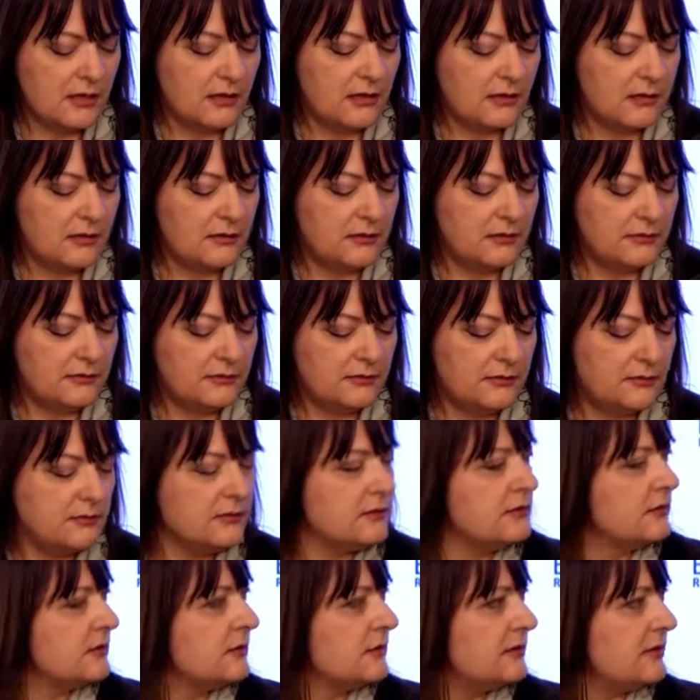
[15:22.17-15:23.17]

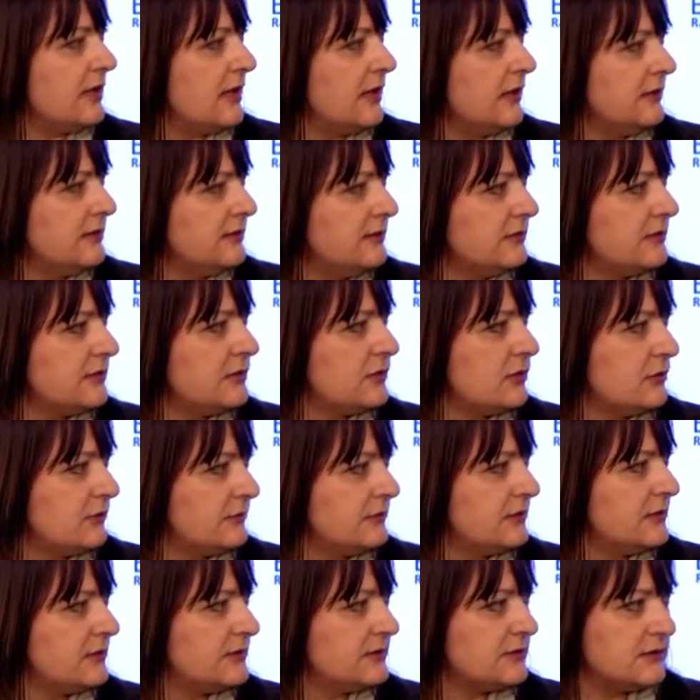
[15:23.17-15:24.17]
The title
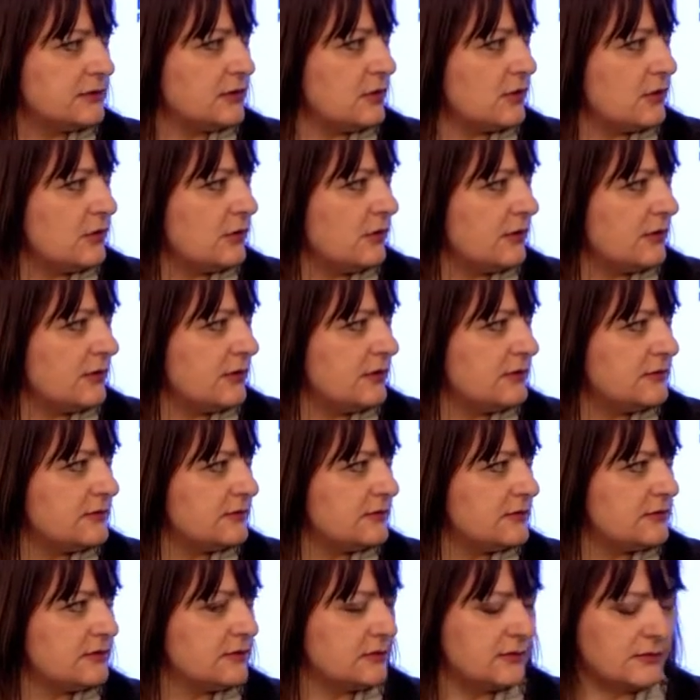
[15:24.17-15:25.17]
of this law
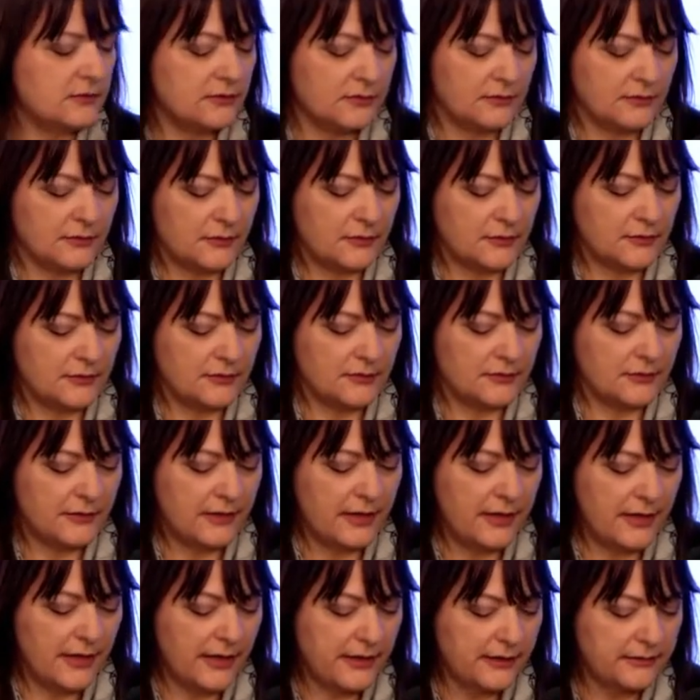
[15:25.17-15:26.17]
is
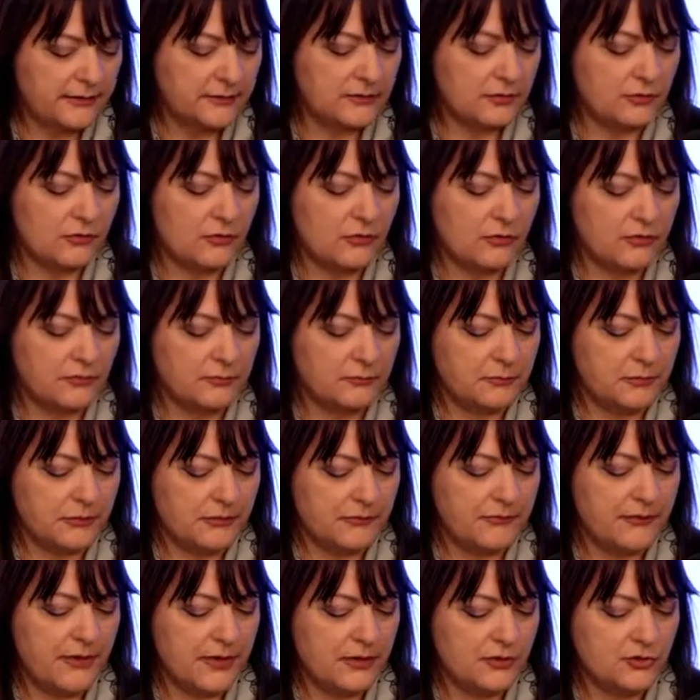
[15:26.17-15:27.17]
Act on
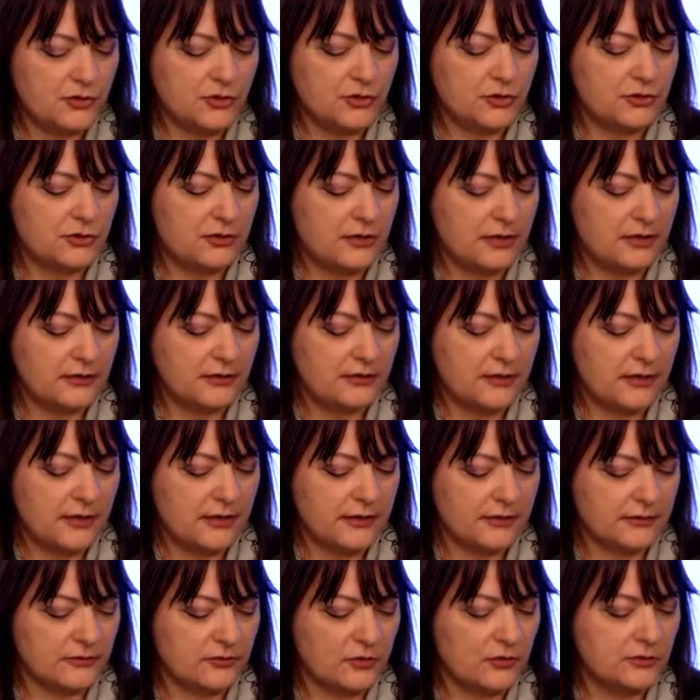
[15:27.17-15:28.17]
Prevention and
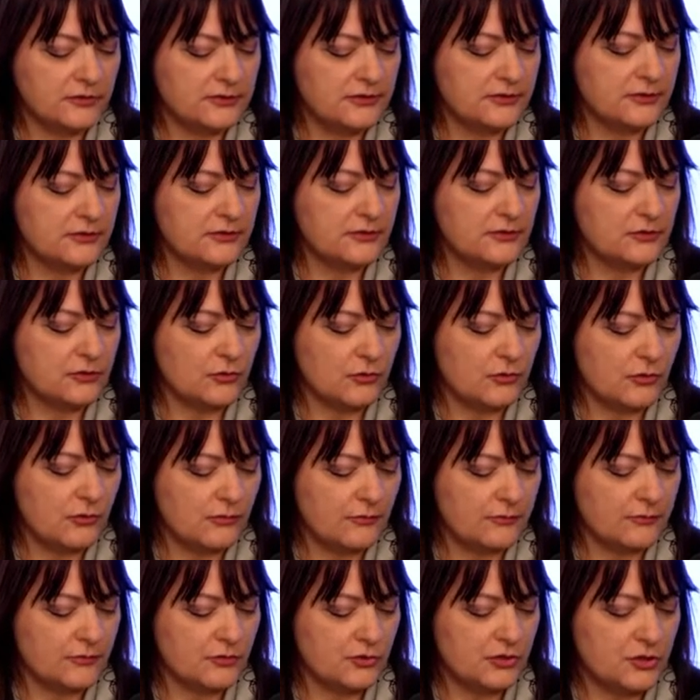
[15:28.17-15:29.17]
Diagnostics
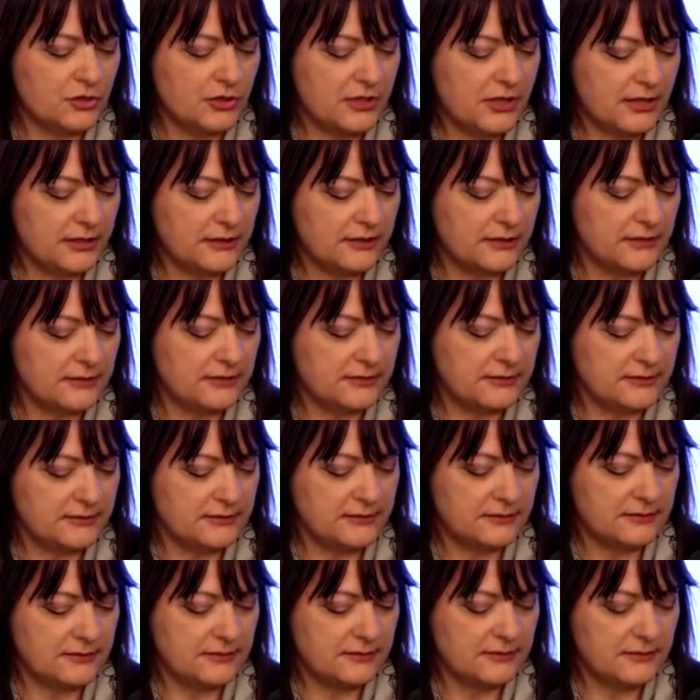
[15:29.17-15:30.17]
of Genetic
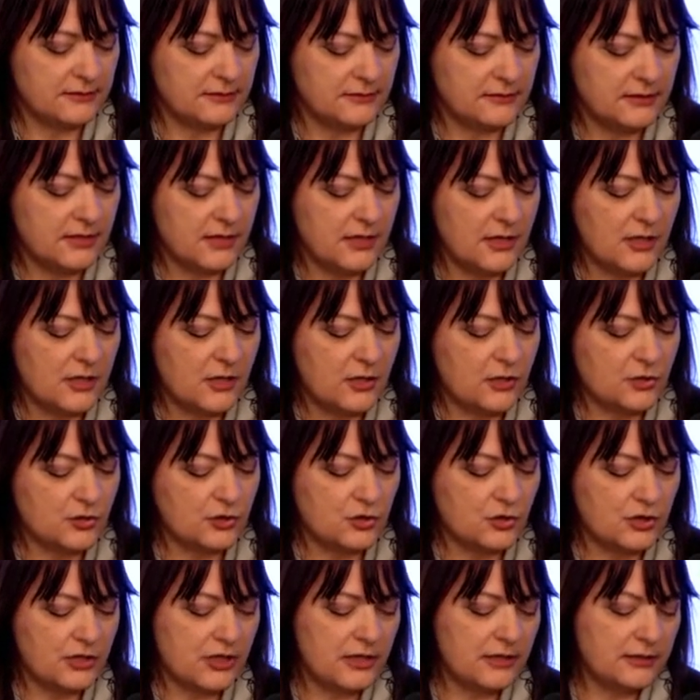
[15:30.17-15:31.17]
Diseases,
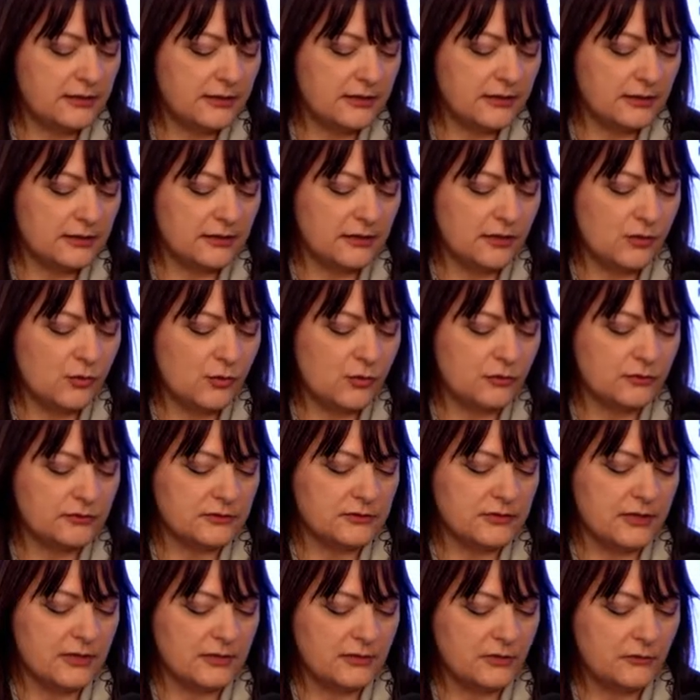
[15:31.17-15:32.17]
Genetically
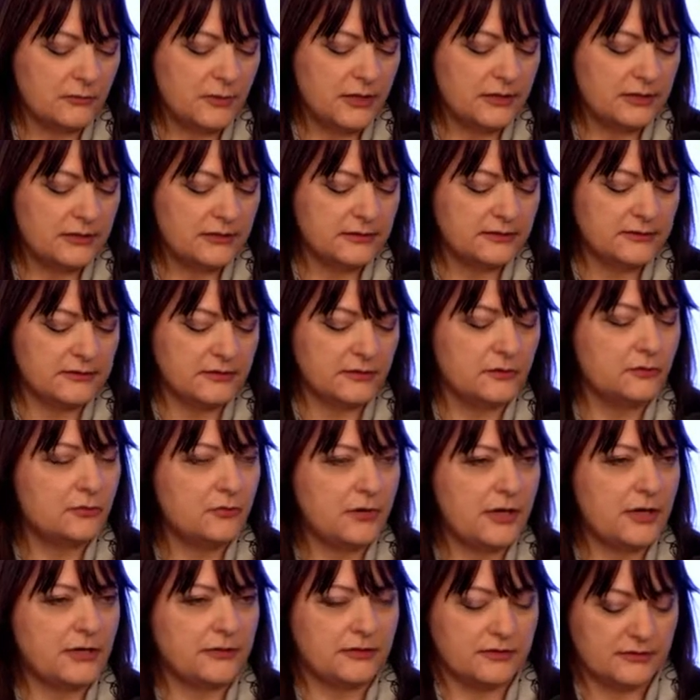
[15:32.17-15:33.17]
Caused Anomalies and
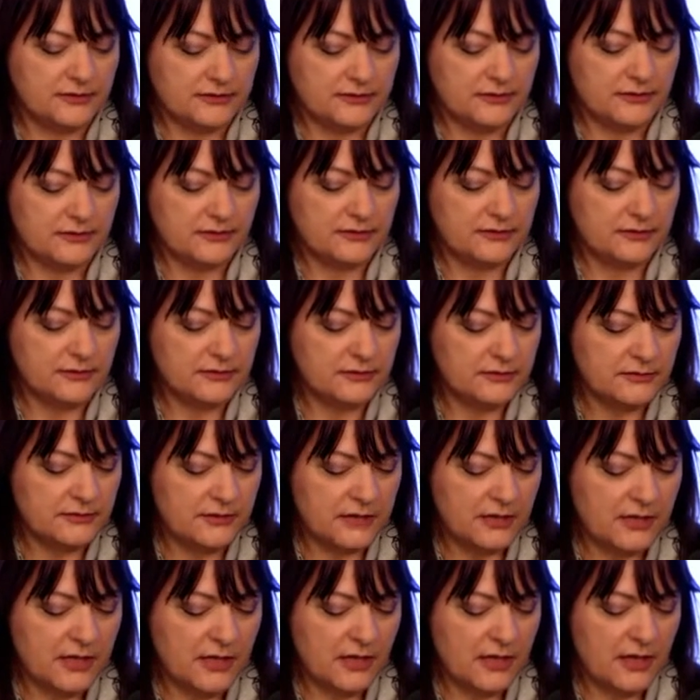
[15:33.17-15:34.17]
Rare Diseases.
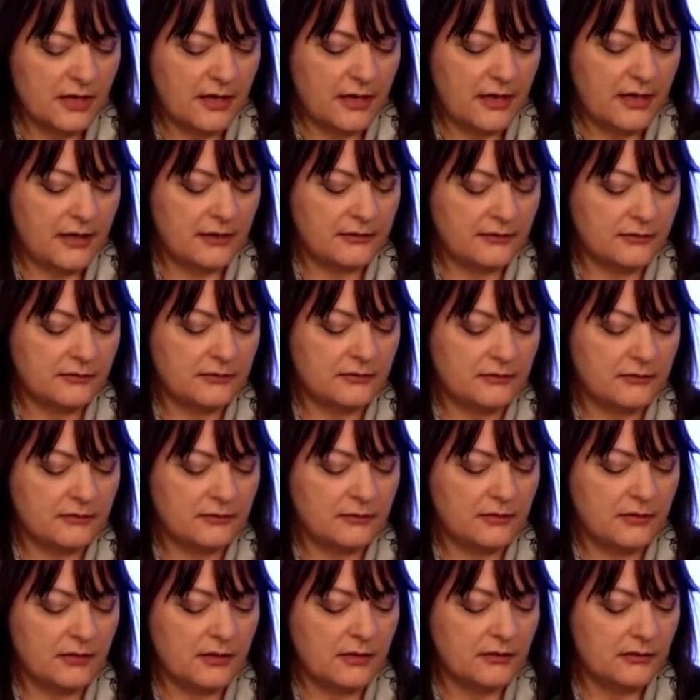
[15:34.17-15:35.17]
And
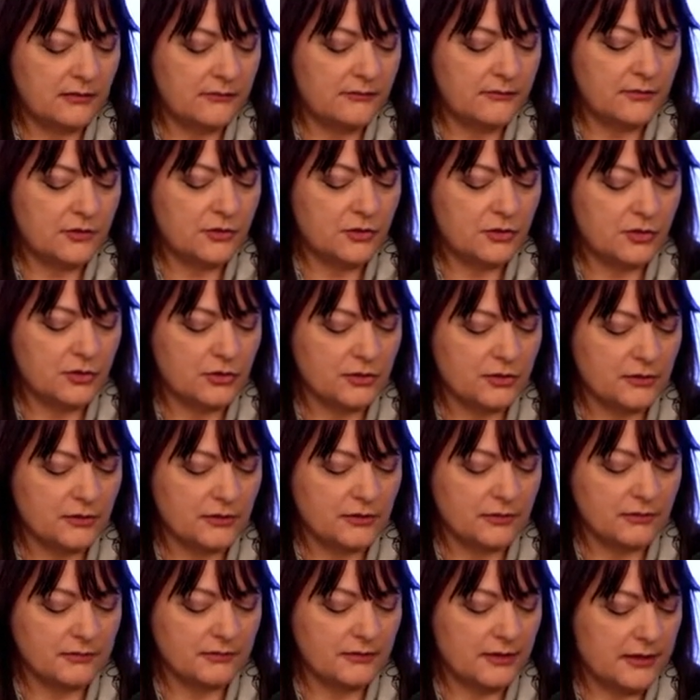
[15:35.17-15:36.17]
the
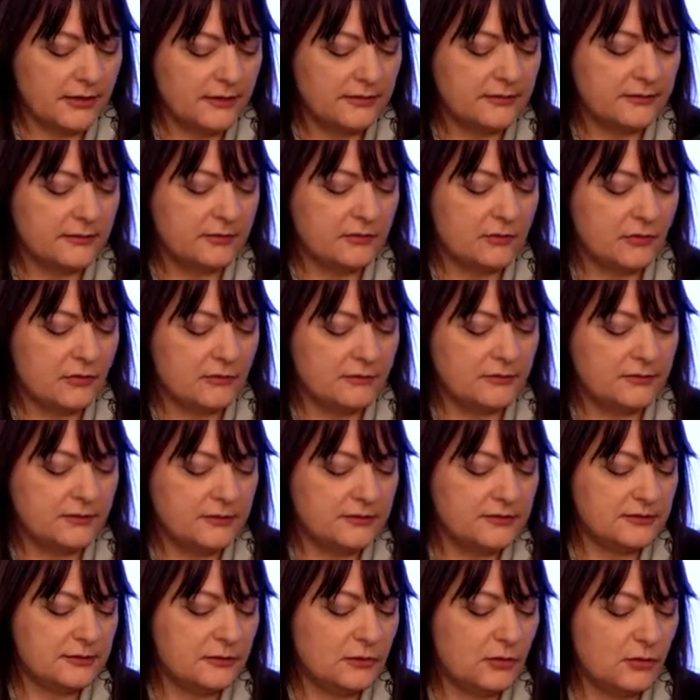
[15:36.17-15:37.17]
unofficial title of
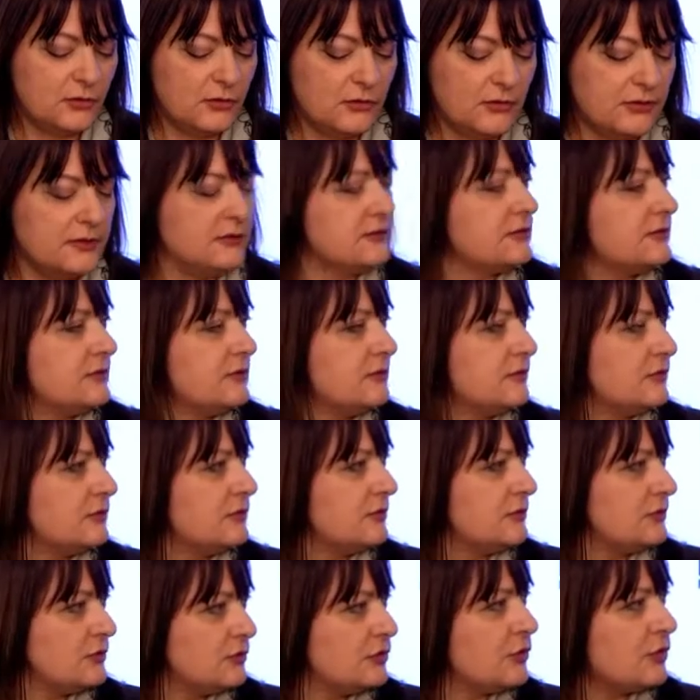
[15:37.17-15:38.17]
this law is
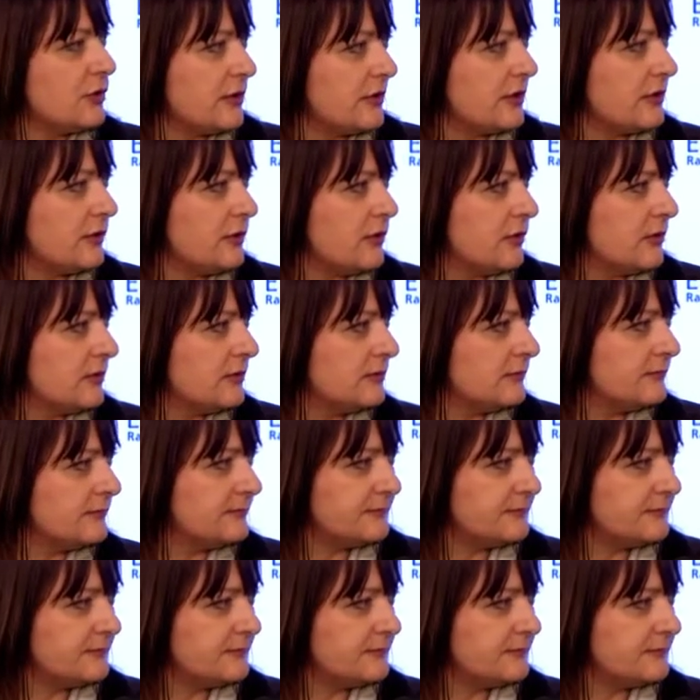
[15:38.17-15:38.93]
Zoya Law.